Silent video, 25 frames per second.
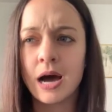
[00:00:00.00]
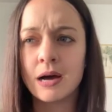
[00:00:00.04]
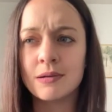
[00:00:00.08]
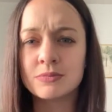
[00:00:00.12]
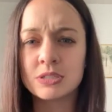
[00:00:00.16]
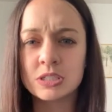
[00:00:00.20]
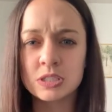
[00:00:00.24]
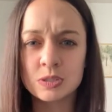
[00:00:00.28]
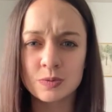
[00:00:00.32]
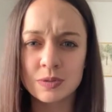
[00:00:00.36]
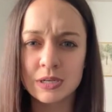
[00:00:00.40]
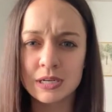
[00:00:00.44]

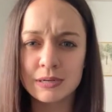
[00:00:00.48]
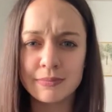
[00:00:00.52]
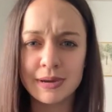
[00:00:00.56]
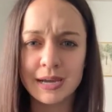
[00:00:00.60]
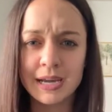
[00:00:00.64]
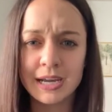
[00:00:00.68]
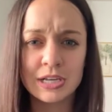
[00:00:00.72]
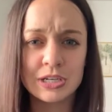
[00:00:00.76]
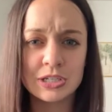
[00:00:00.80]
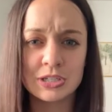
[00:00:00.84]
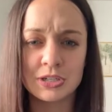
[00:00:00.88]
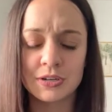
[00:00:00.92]
just really
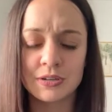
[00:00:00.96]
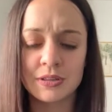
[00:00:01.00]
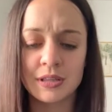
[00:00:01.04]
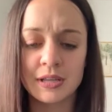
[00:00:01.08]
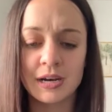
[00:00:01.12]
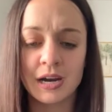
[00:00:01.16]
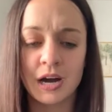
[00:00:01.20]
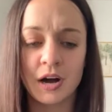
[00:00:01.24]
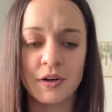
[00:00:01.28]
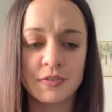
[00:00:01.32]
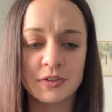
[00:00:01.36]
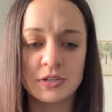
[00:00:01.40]
making sure
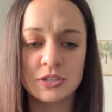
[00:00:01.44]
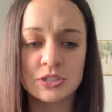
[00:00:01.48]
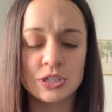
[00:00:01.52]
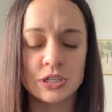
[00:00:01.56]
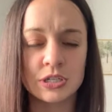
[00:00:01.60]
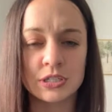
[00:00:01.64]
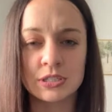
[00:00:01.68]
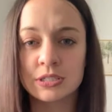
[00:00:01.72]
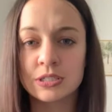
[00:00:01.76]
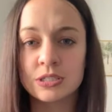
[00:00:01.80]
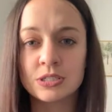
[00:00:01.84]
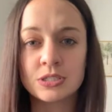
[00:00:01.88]
that health
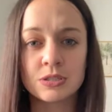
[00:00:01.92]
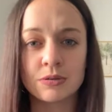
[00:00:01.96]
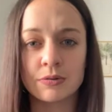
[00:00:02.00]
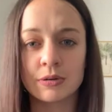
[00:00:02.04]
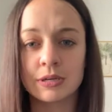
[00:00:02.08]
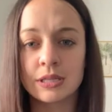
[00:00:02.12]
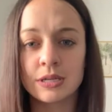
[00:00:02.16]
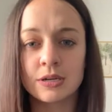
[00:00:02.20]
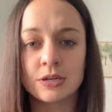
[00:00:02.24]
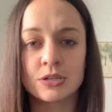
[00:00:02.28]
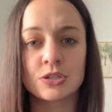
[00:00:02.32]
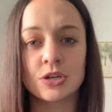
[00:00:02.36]
insurance is
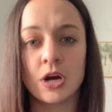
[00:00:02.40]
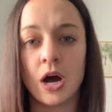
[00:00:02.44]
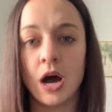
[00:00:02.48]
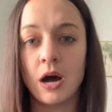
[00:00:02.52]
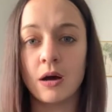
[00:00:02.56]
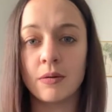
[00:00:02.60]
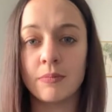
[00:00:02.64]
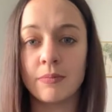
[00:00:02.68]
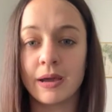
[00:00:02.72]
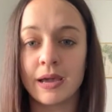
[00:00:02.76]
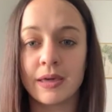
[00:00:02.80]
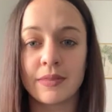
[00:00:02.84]
doing their job